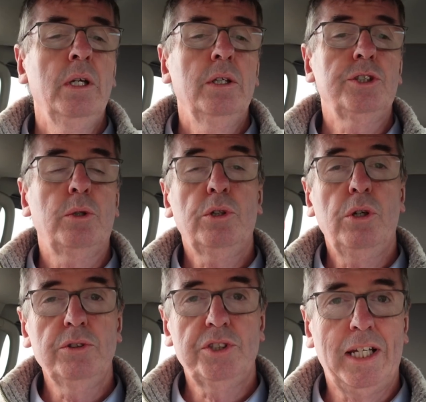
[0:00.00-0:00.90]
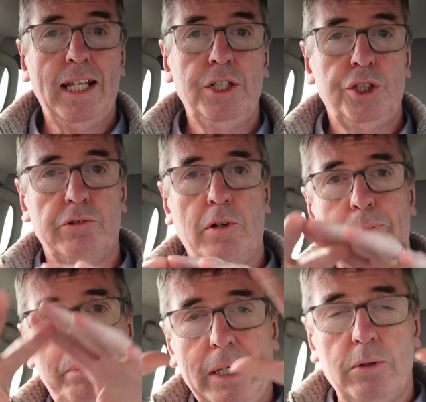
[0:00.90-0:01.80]
So Constellation are a
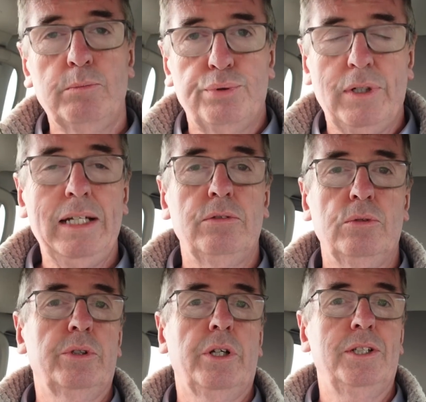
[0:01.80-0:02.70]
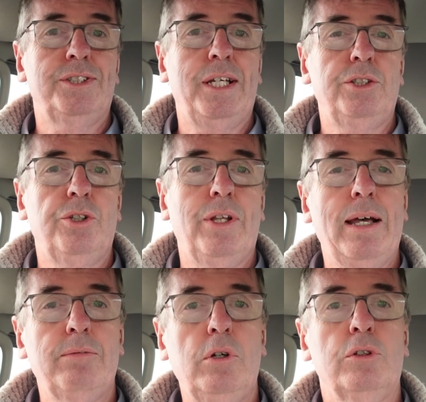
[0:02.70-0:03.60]
big umbrella organisation that
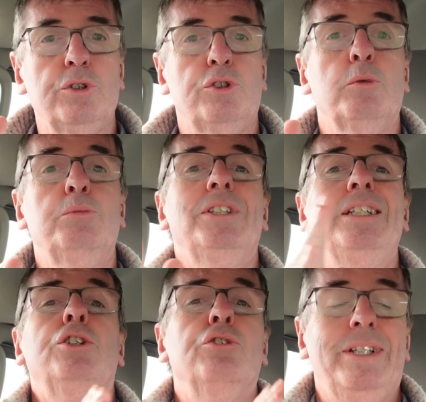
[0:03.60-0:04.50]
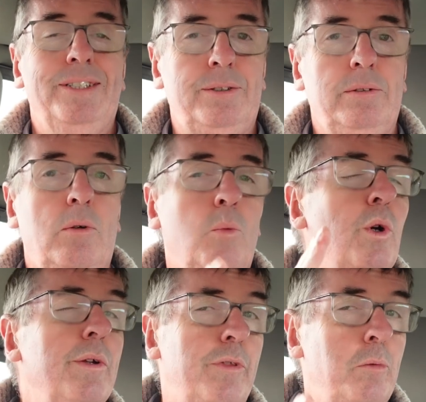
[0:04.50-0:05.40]
have lots of subsidiaries, and
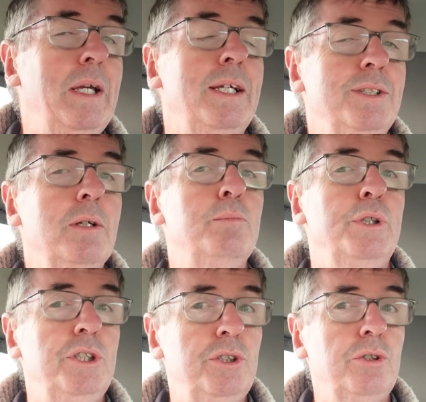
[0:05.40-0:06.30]
one of them is British